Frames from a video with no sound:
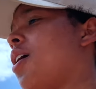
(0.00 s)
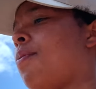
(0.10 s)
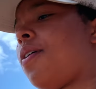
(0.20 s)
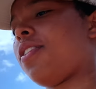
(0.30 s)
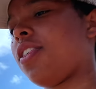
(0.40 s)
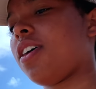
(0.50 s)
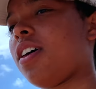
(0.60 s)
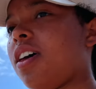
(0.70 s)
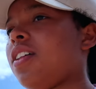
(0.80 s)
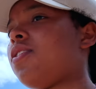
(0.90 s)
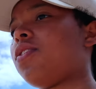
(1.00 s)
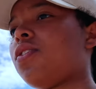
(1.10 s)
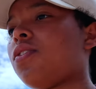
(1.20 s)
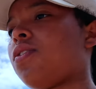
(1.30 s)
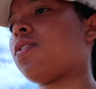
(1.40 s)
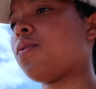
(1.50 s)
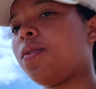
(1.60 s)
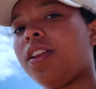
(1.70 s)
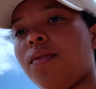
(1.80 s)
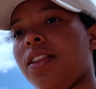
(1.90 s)
but it's
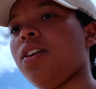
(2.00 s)
really, really